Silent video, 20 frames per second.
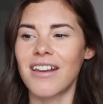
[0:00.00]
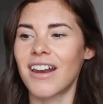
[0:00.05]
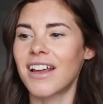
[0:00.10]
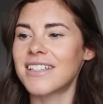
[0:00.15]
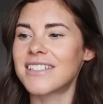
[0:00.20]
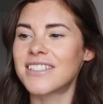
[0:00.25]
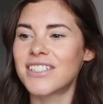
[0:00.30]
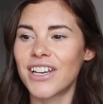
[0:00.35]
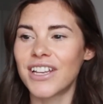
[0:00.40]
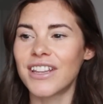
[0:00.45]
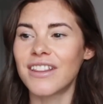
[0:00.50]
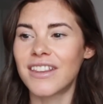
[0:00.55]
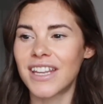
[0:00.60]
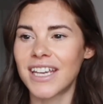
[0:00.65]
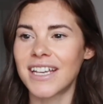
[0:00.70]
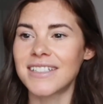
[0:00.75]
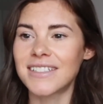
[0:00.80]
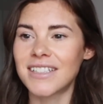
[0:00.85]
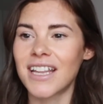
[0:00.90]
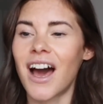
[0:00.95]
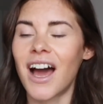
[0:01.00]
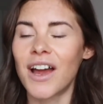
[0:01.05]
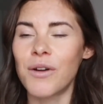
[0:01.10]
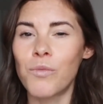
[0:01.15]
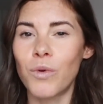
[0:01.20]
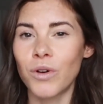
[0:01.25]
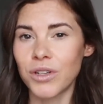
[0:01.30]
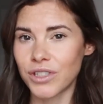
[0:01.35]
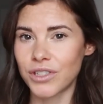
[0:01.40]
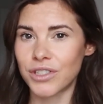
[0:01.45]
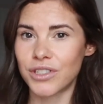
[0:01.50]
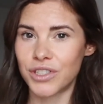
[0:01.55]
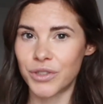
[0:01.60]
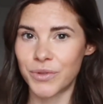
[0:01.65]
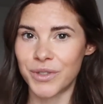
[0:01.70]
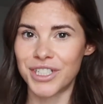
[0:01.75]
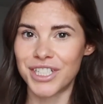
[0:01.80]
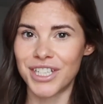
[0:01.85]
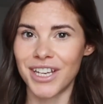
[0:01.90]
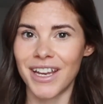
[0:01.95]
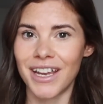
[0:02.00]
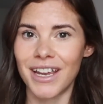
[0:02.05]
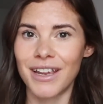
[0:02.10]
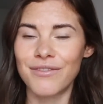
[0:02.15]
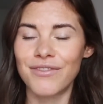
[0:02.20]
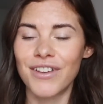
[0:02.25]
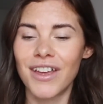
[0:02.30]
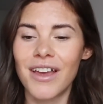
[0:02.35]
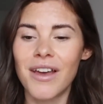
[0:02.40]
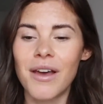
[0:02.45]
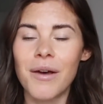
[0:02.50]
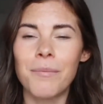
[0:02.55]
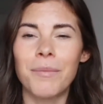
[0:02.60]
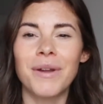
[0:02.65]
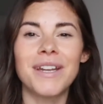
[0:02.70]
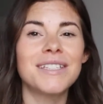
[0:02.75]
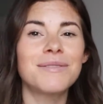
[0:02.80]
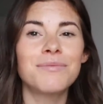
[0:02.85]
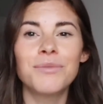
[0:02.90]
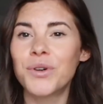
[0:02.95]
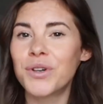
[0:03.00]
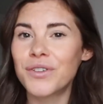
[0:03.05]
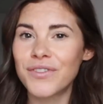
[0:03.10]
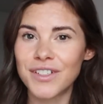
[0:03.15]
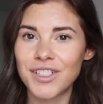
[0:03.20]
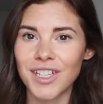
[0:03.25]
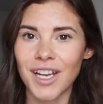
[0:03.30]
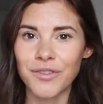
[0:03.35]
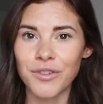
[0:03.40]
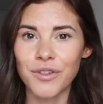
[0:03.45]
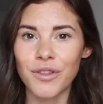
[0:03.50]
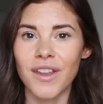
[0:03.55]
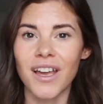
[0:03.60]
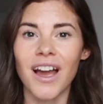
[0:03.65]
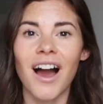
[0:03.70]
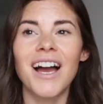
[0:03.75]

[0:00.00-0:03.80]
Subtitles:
like certain things that I want to achieve, but it's more of a general thing.